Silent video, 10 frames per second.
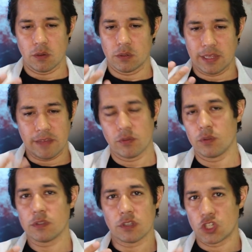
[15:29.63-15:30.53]
those
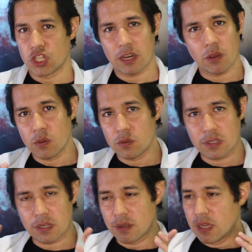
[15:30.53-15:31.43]
levels and shadows
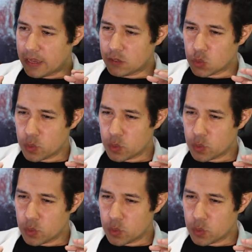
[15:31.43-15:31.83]
and